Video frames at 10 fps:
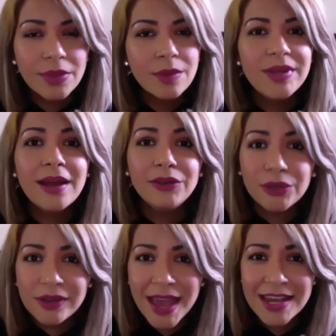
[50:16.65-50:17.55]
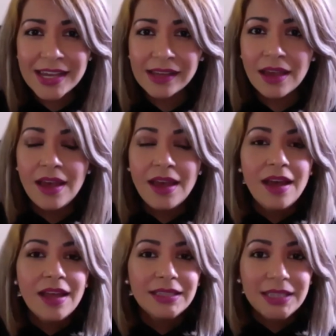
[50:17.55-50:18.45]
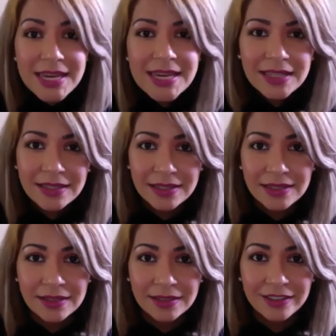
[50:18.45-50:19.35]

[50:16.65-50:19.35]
But now you're getting leads,